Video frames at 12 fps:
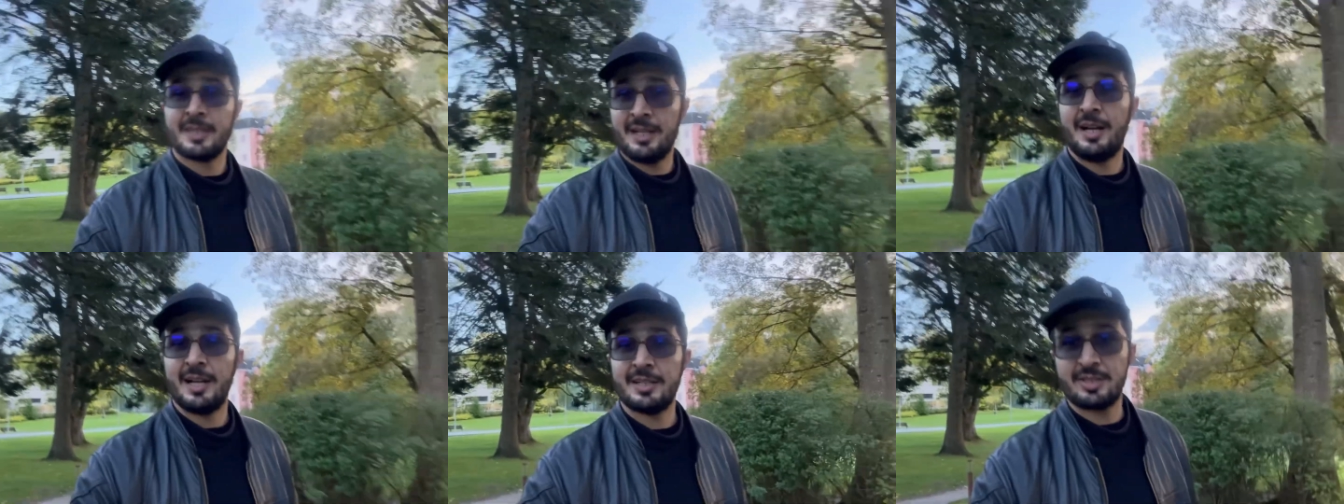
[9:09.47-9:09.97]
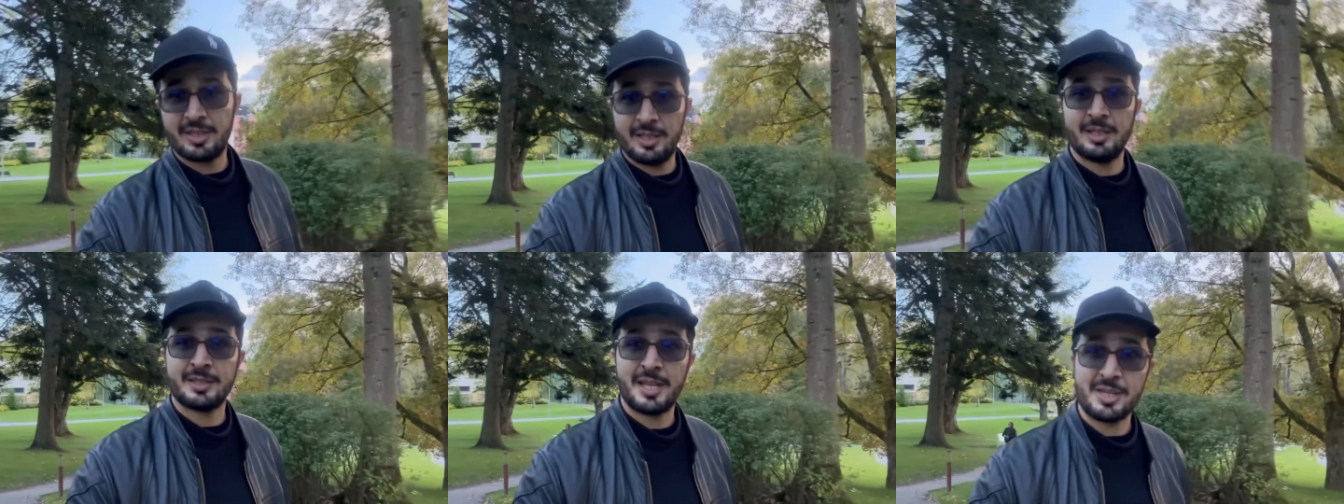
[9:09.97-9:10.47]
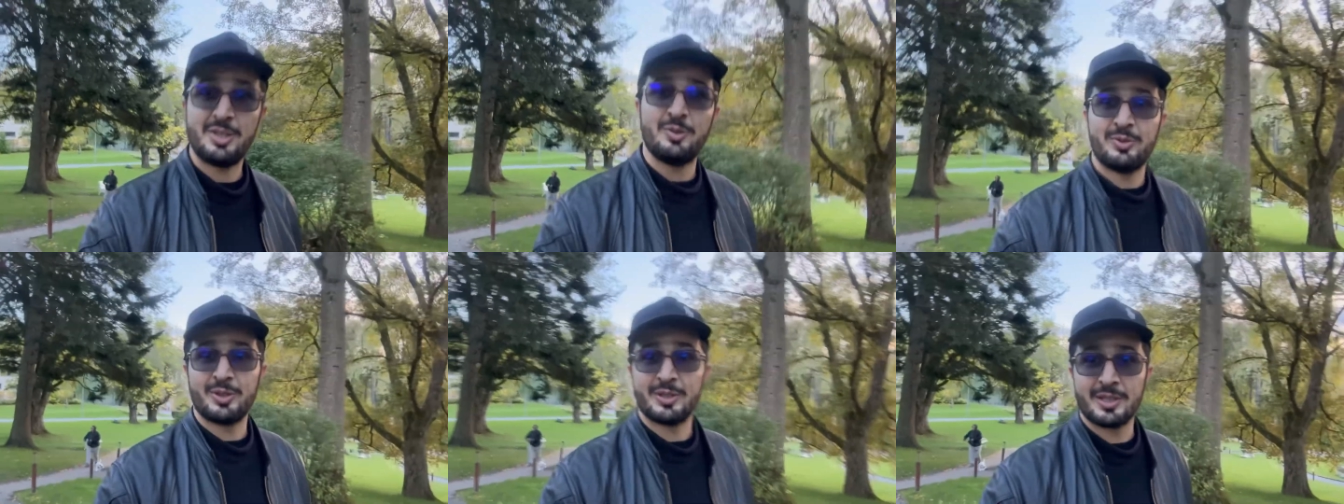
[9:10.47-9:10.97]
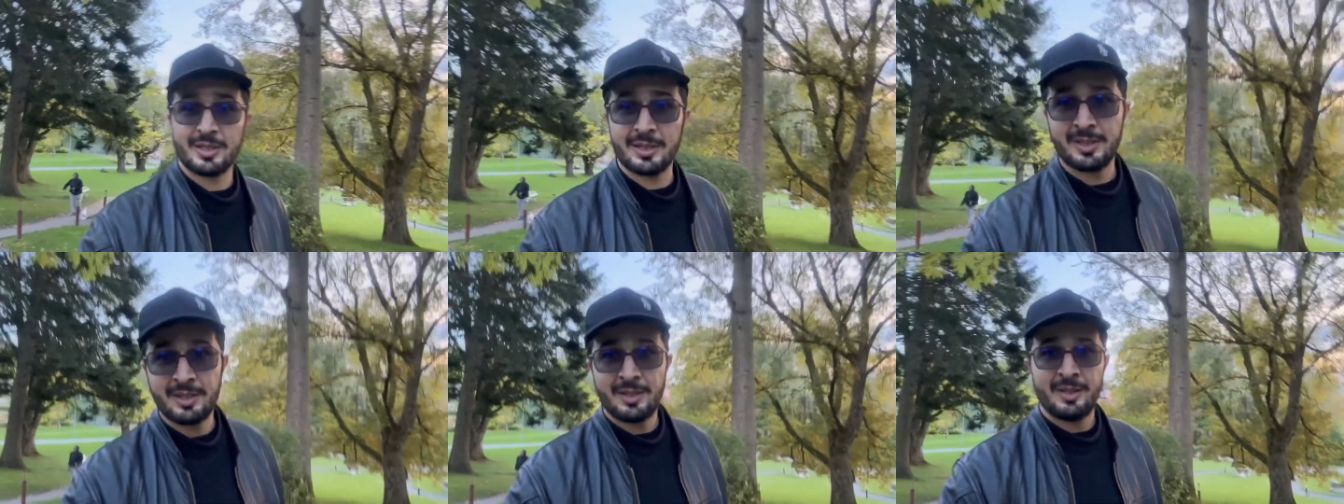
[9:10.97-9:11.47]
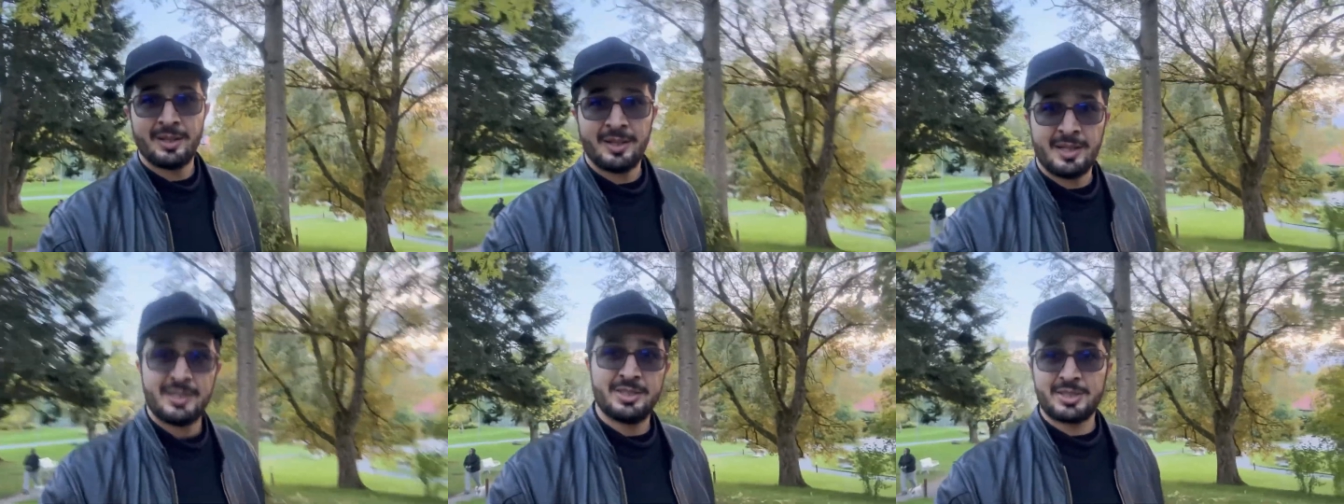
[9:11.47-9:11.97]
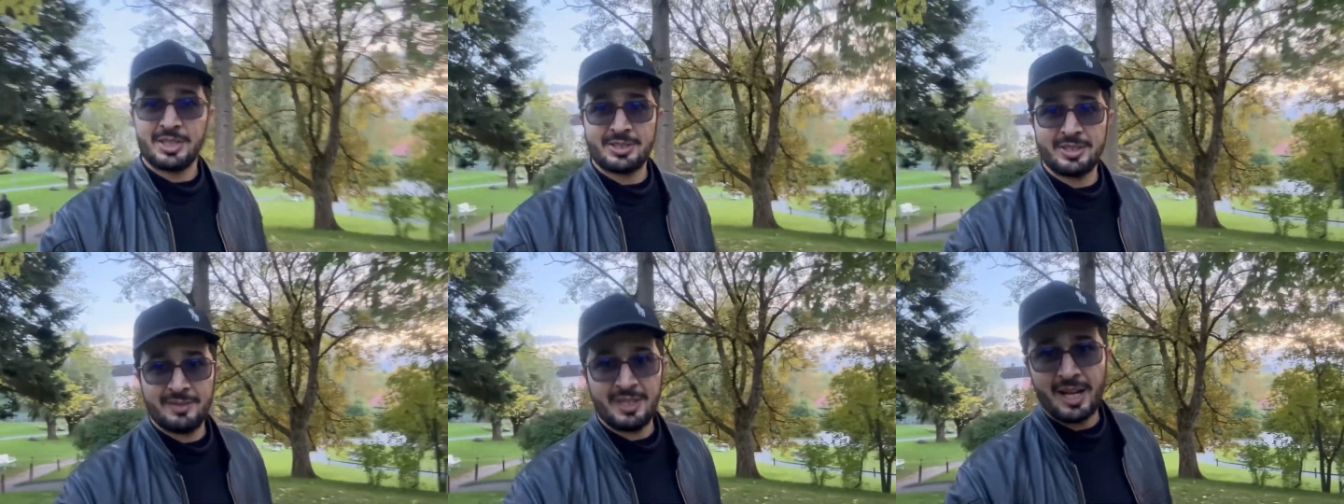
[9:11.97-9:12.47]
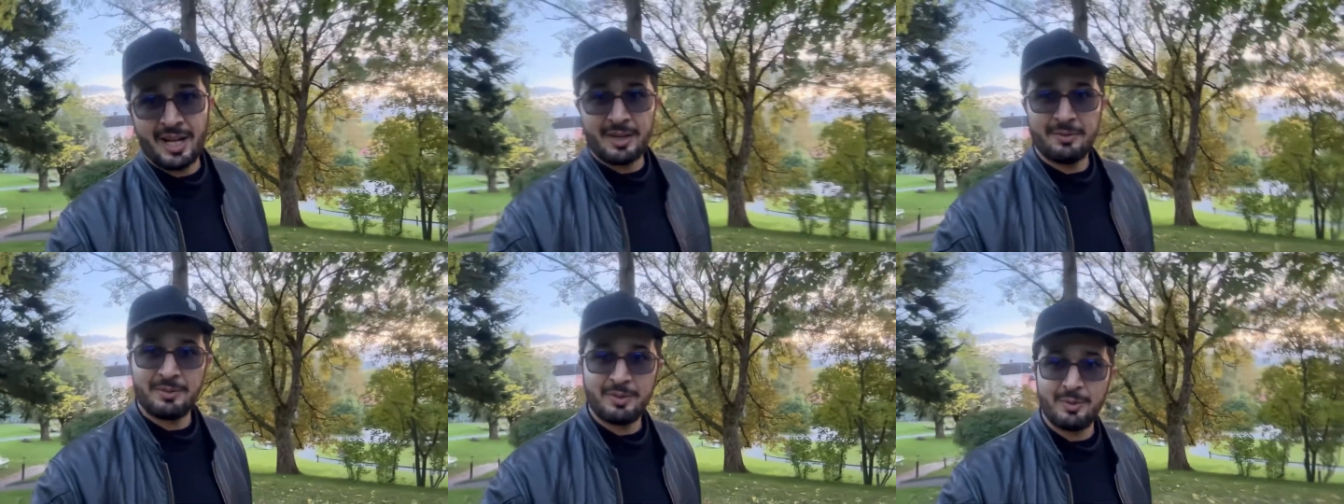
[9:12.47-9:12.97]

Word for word: I still thank you for the discussion we had when we